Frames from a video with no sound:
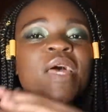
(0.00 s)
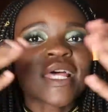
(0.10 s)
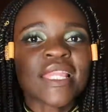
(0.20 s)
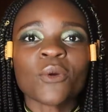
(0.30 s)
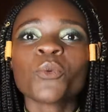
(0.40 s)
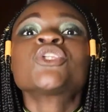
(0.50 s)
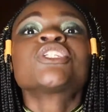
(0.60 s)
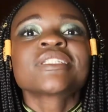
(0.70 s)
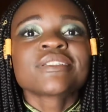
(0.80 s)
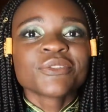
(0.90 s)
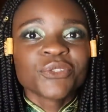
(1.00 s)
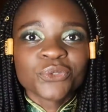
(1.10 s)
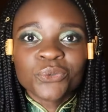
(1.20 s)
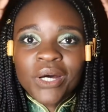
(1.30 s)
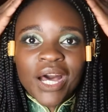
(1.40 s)
like what
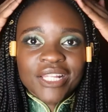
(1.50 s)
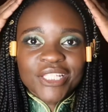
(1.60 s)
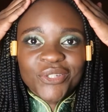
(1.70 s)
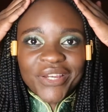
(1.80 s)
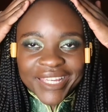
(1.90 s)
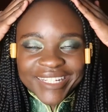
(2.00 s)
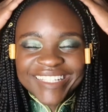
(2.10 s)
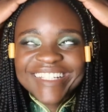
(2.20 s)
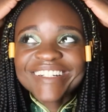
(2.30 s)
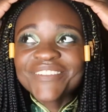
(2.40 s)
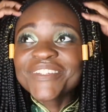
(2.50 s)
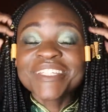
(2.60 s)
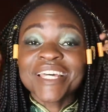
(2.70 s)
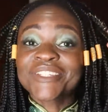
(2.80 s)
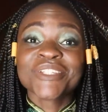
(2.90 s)
you had in your head, which
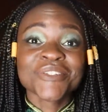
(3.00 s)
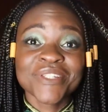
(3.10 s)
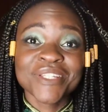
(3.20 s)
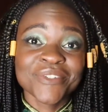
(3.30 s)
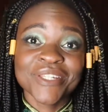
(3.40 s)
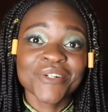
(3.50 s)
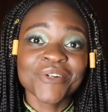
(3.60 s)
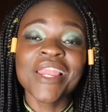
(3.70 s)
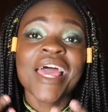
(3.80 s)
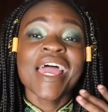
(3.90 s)
is actually really cool.